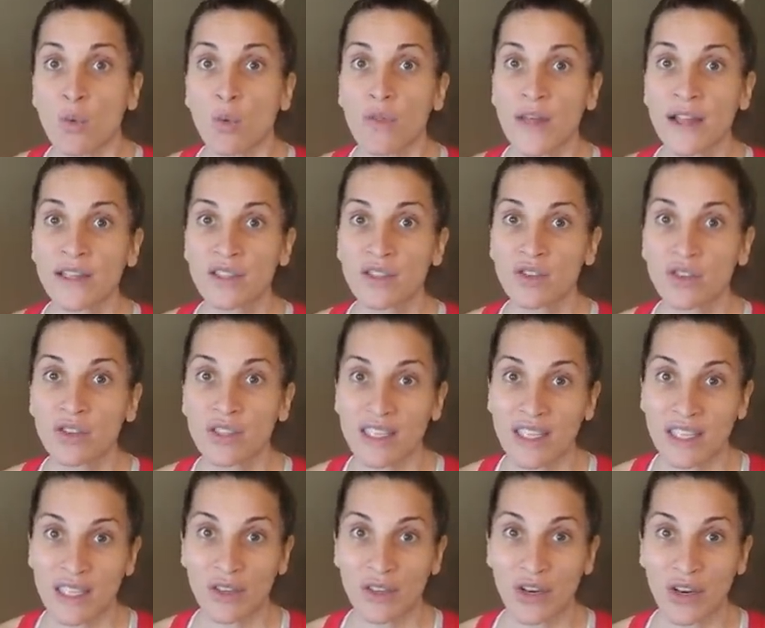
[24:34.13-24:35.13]
Well, that
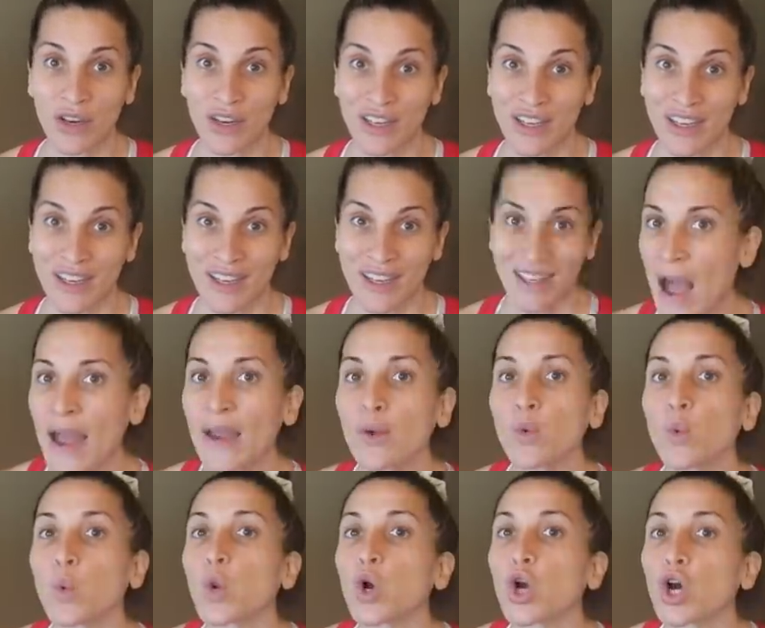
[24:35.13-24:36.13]
starts here.
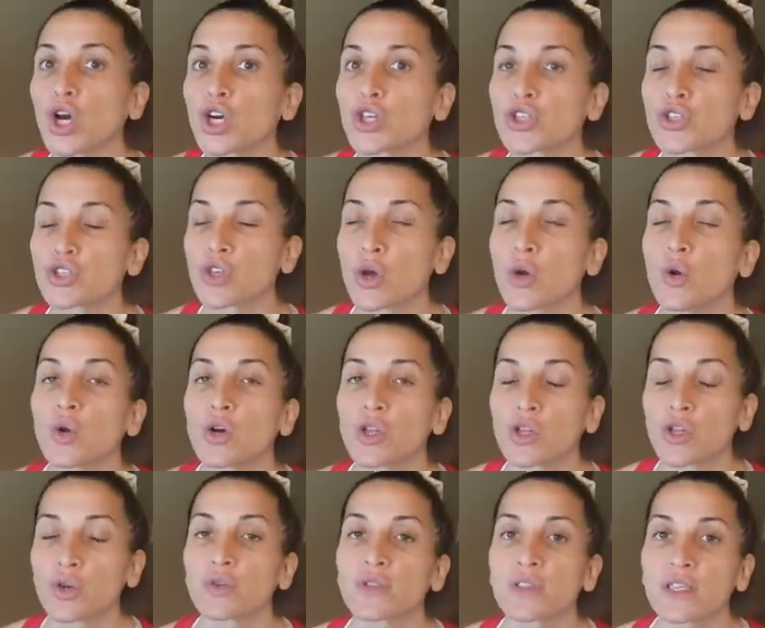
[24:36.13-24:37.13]
I work so
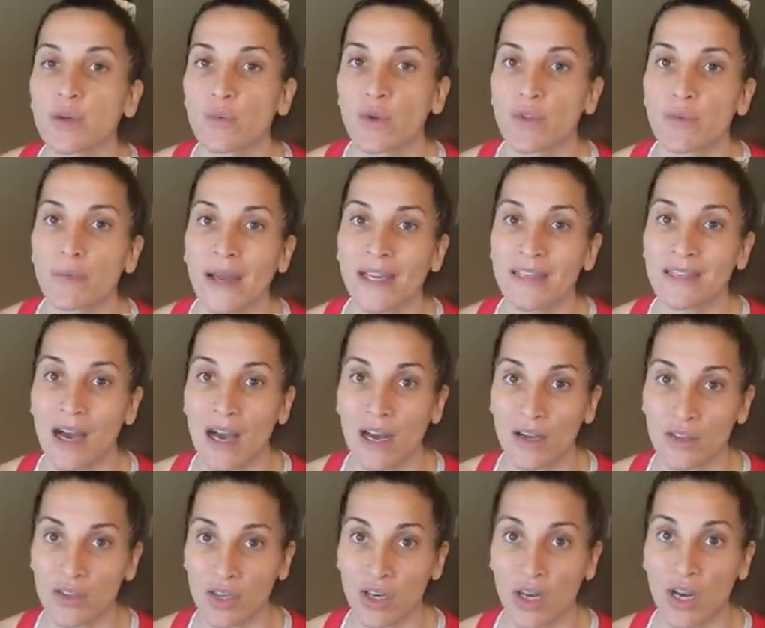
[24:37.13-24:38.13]
closely with my
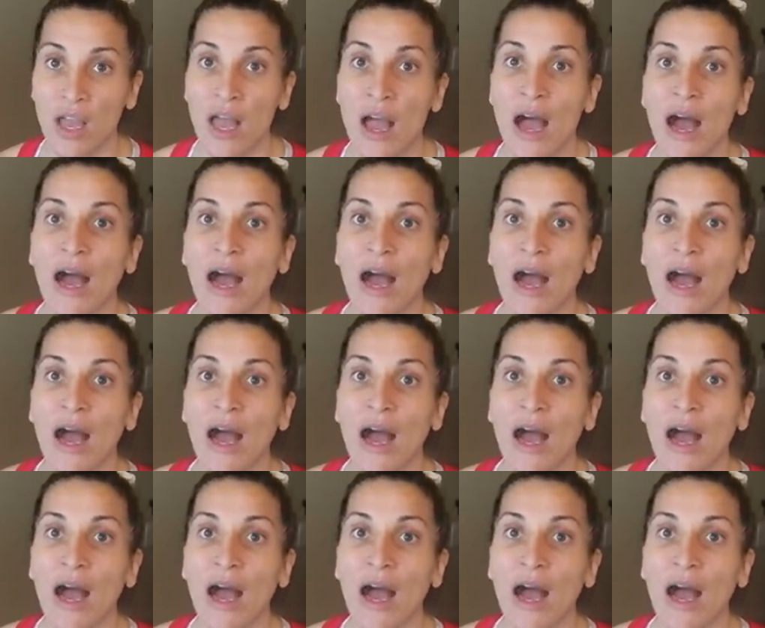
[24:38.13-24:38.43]
doctor.